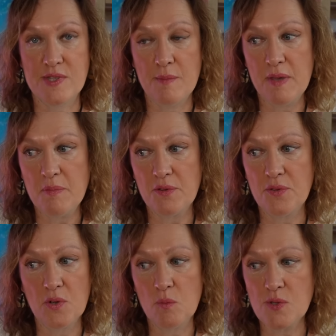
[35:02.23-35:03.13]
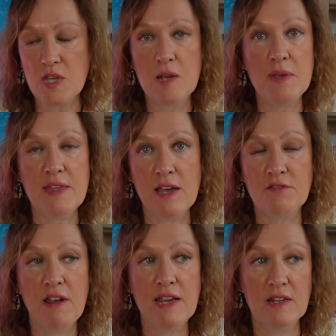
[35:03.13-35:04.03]
Some people thought it wasn't going to be that
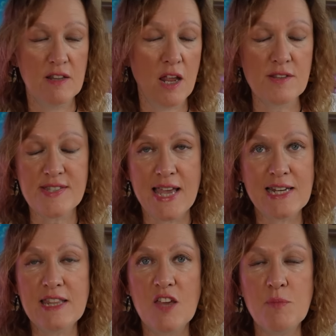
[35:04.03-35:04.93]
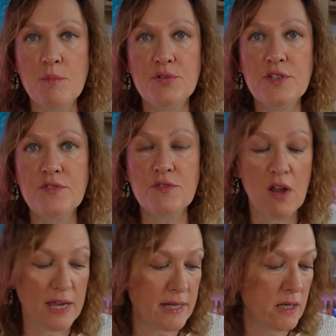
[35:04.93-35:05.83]
great, and sadly, they've been proven
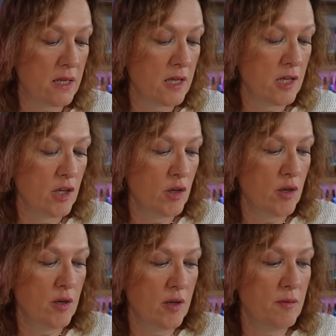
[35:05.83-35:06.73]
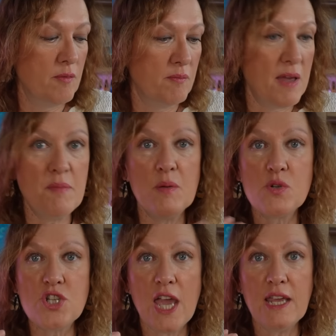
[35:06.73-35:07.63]
right. maybe it will
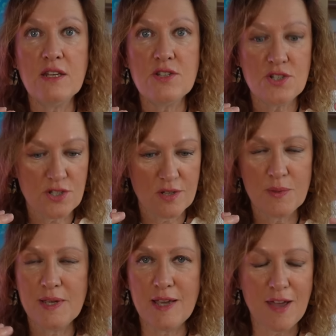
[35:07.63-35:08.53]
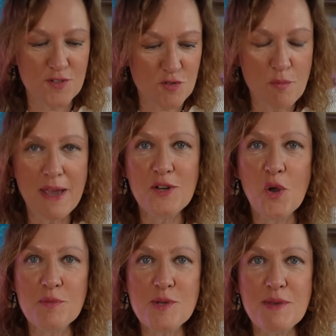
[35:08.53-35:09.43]
change. We have to remain
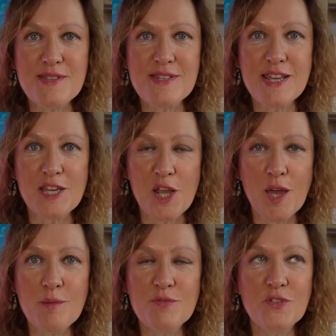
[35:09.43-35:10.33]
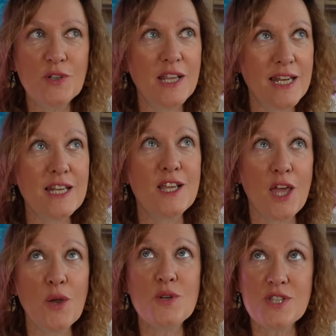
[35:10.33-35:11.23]
optimistic and hopeful and
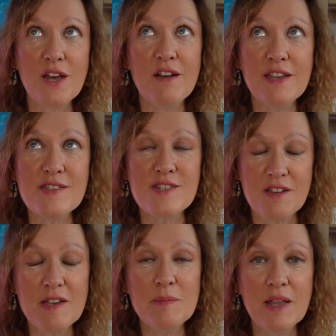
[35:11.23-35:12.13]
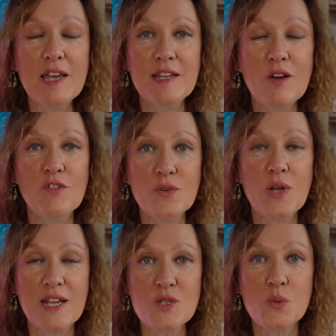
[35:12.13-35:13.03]
go to the highest timeline of all,
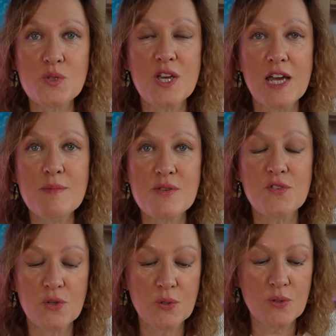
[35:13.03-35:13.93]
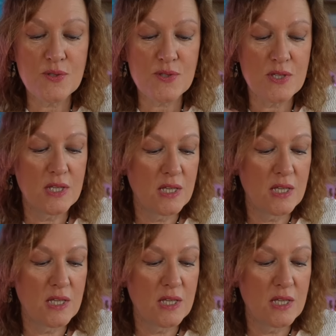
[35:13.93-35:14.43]
at all times, of course.